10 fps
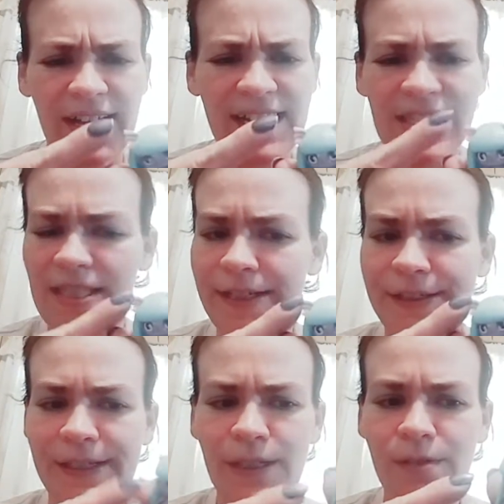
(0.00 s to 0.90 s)
I guess
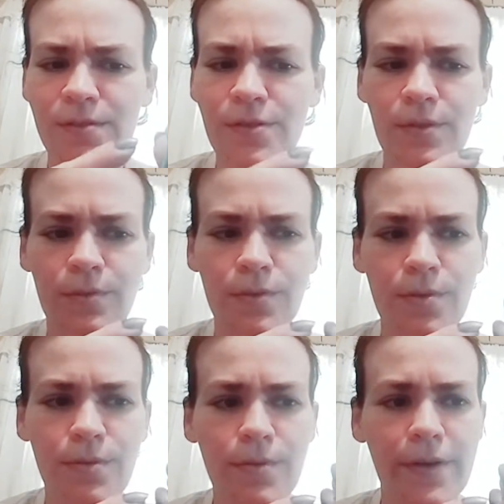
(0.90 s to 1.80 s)
they're ears
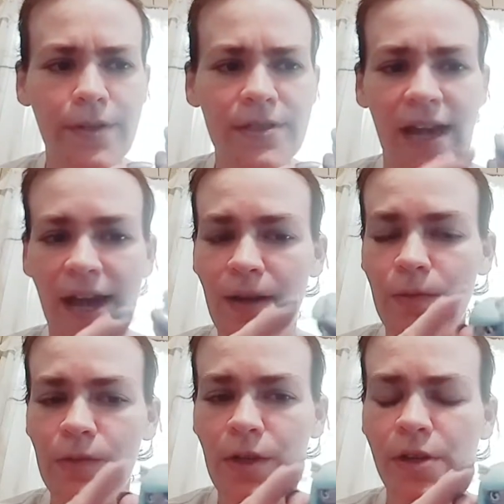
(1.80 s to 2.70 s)
or horns, I
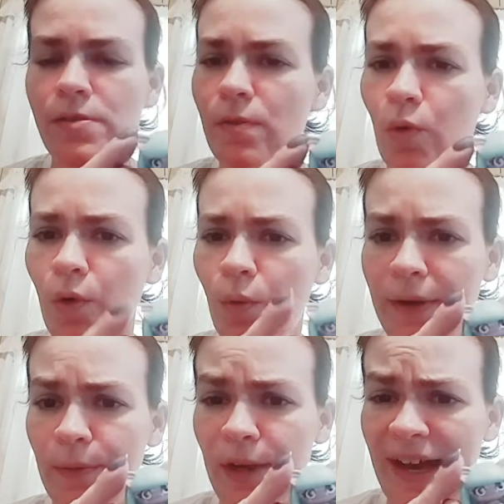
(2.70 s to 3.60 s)
don't know, or
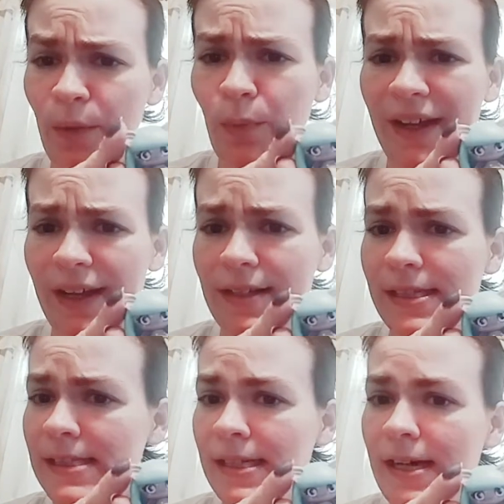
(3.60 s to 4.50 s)
head
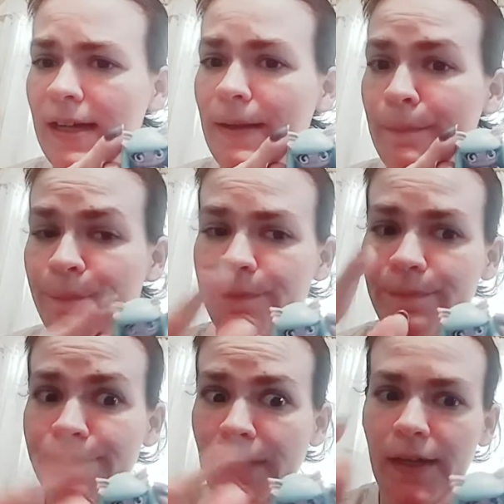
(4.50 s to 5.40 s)
wings.
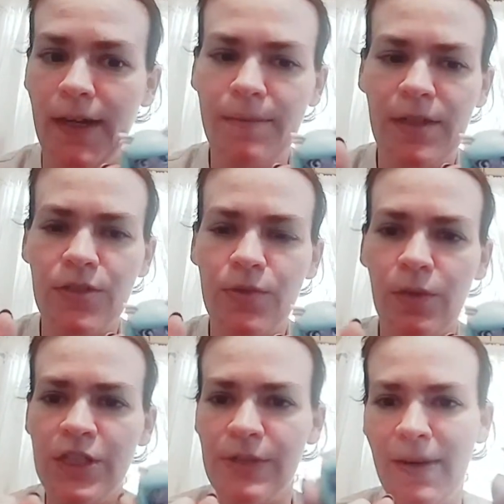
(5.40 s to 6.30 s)
I'm not
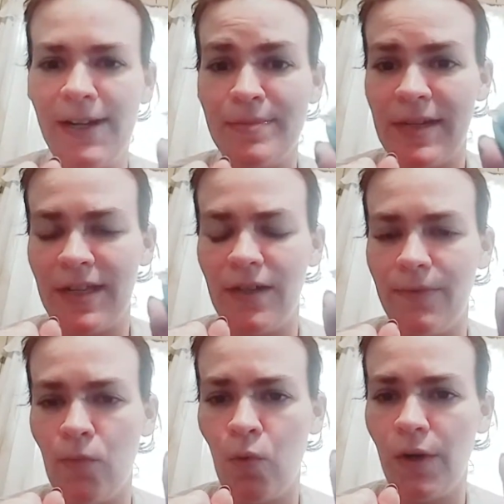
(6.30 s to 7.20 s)
sure. She reminds me
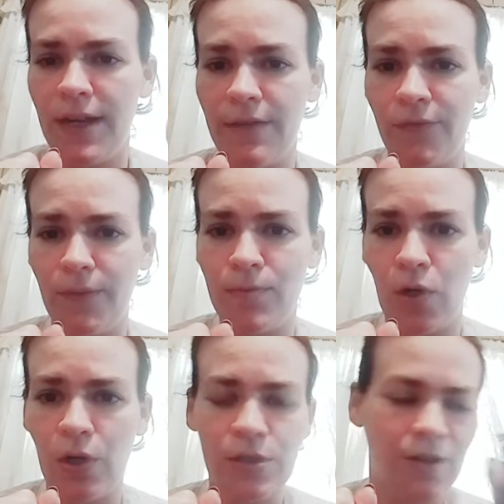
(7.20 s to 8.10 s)
of Morrigan from
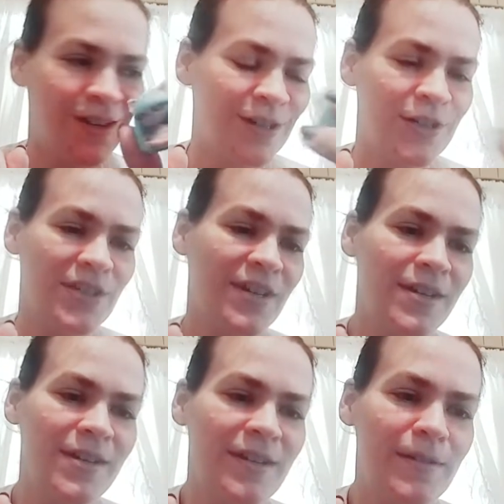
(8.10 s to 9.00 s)
Darkstalkers,
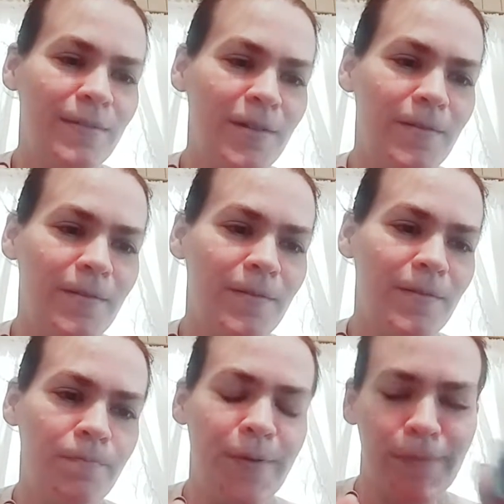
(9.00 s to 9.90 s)

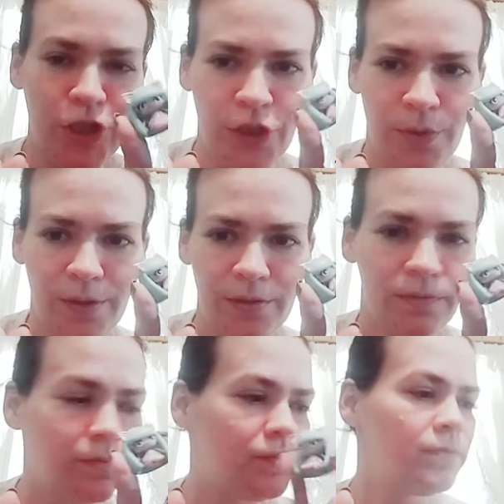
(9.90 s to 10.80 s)
but much cuter.